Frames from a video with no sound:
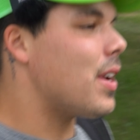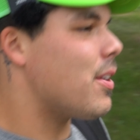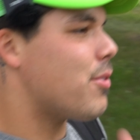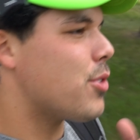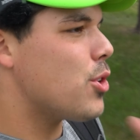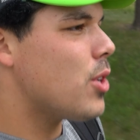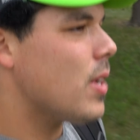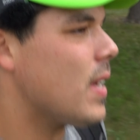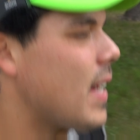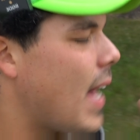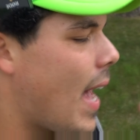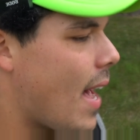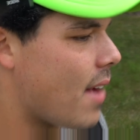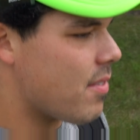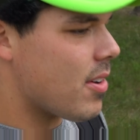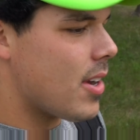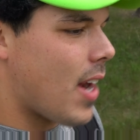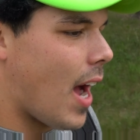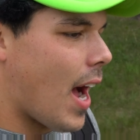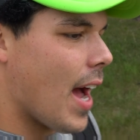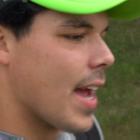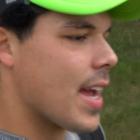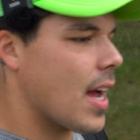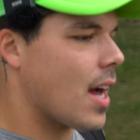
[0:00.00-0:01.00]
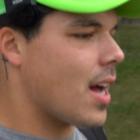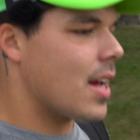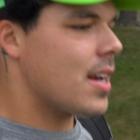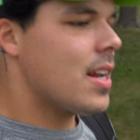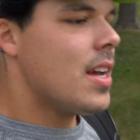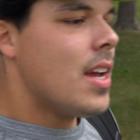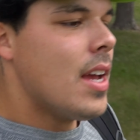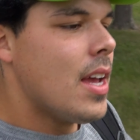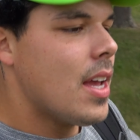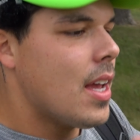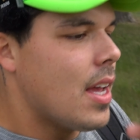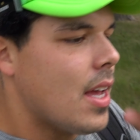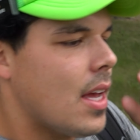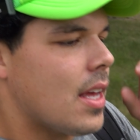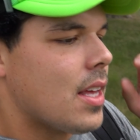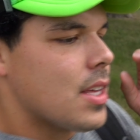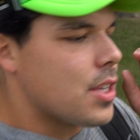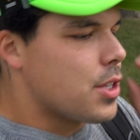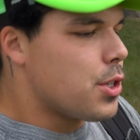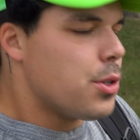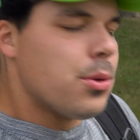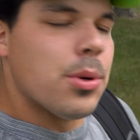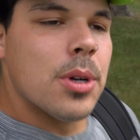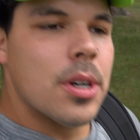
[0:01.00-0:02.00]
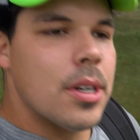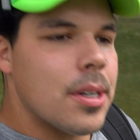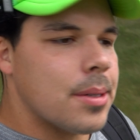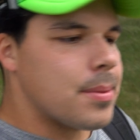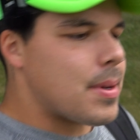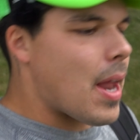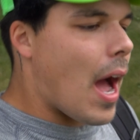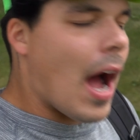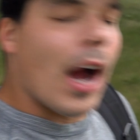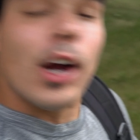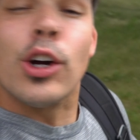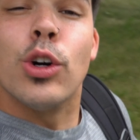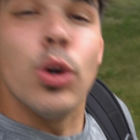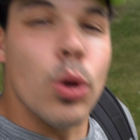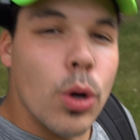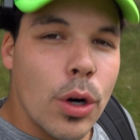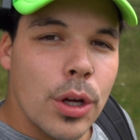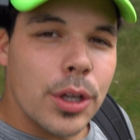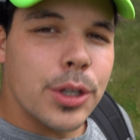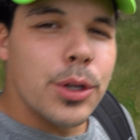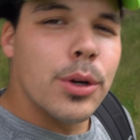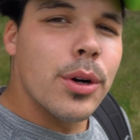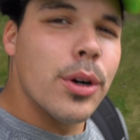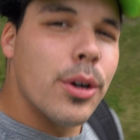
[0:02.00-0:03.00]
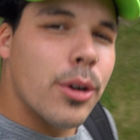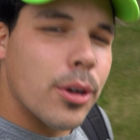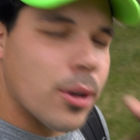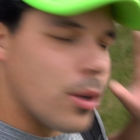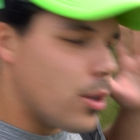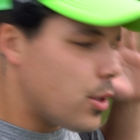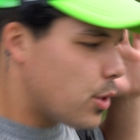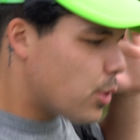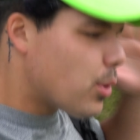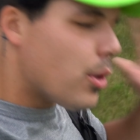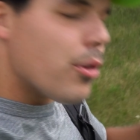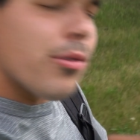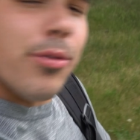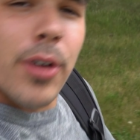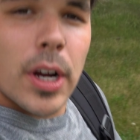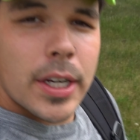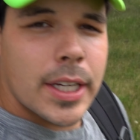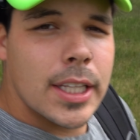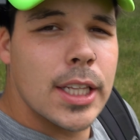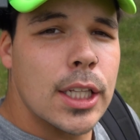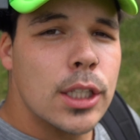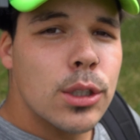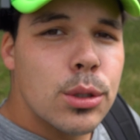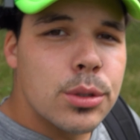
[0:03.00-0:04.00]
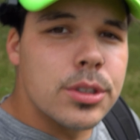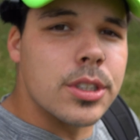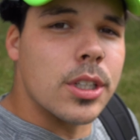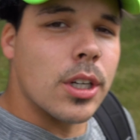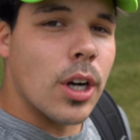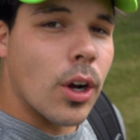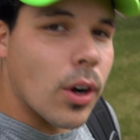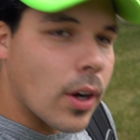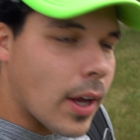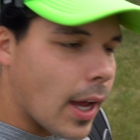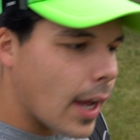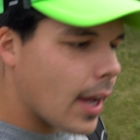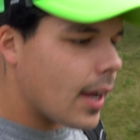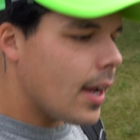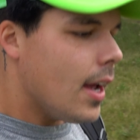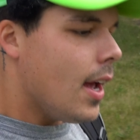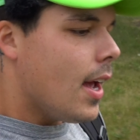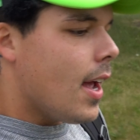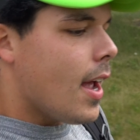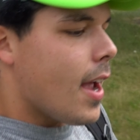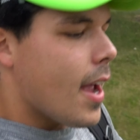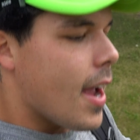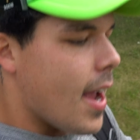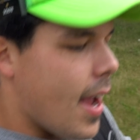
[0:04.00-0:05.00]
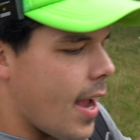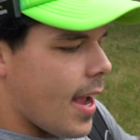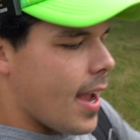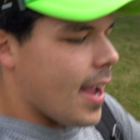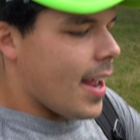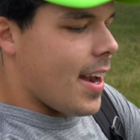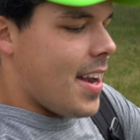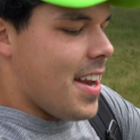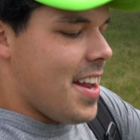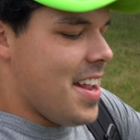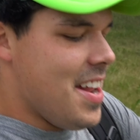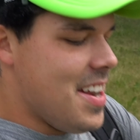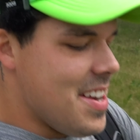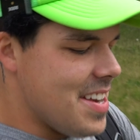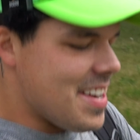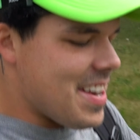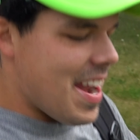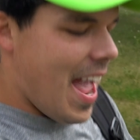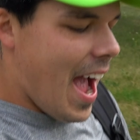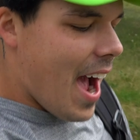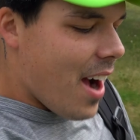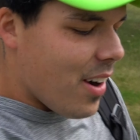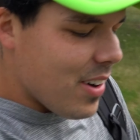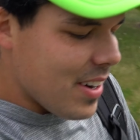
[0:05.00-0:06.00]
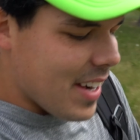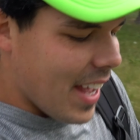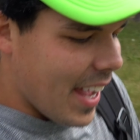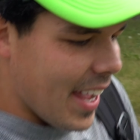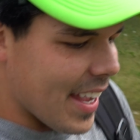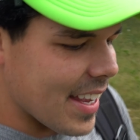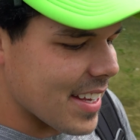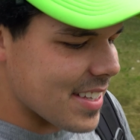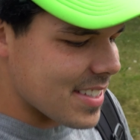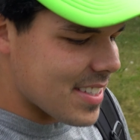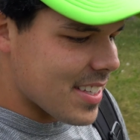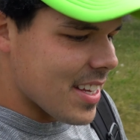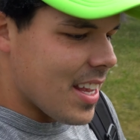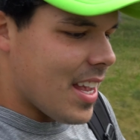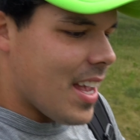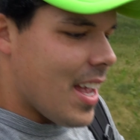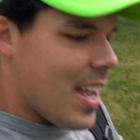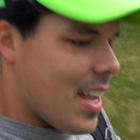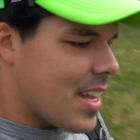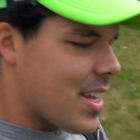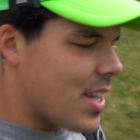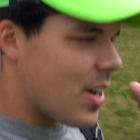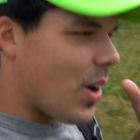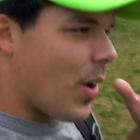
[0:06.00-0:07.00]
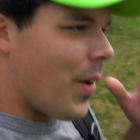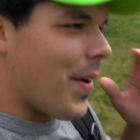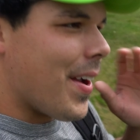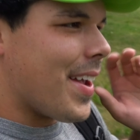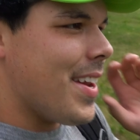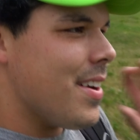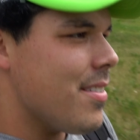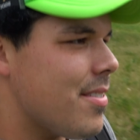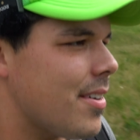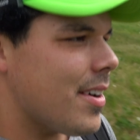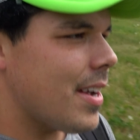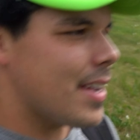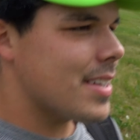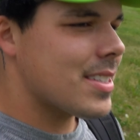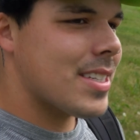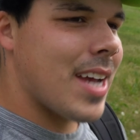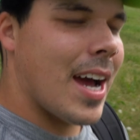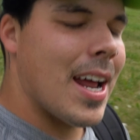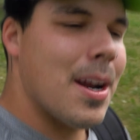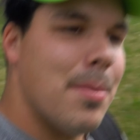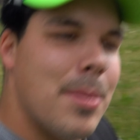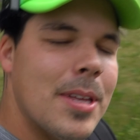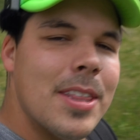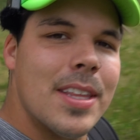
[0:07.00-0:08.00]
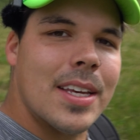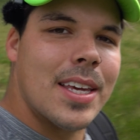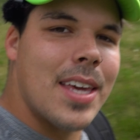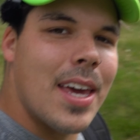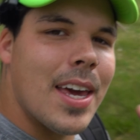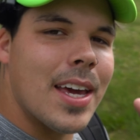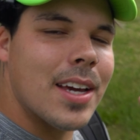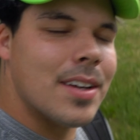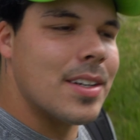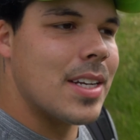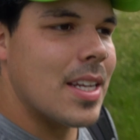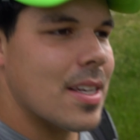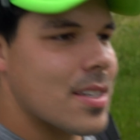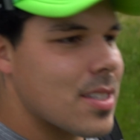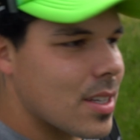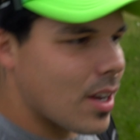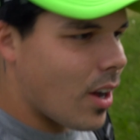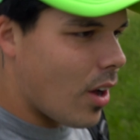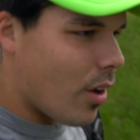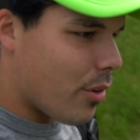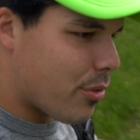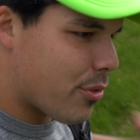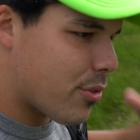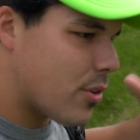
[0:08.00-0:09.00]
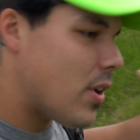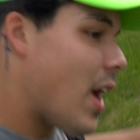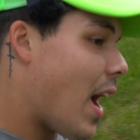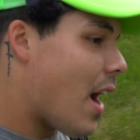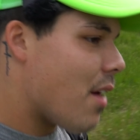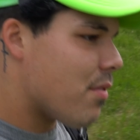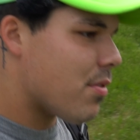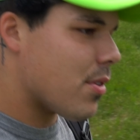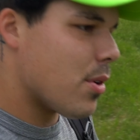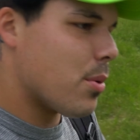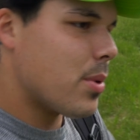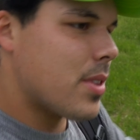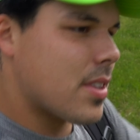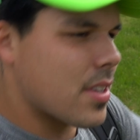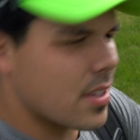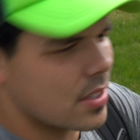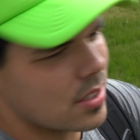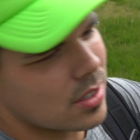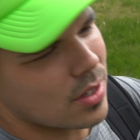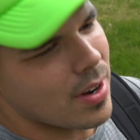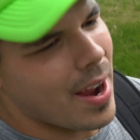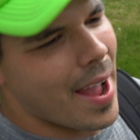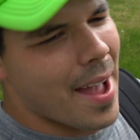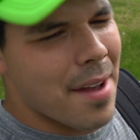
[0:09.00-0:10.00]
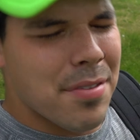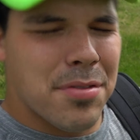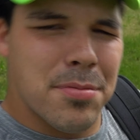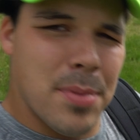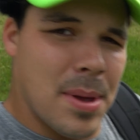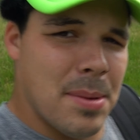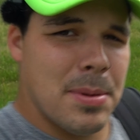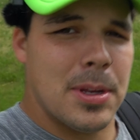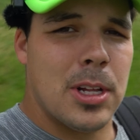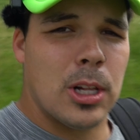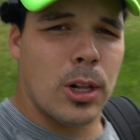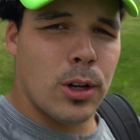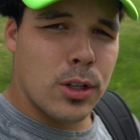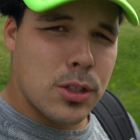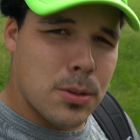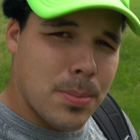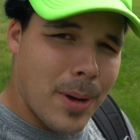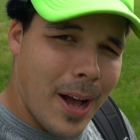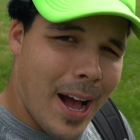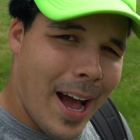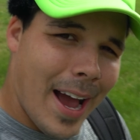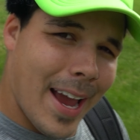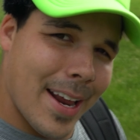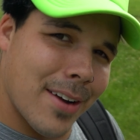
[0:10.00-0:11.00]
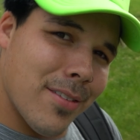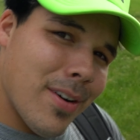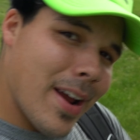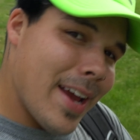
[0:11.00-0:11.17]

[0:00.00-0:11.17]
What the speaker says: If you didn't have an Ion, you were not cool. You were a fucking loser, okay? And nowadays, you know, Innova has kind of been the king of disc golf forever, with Discraft maybe close behind.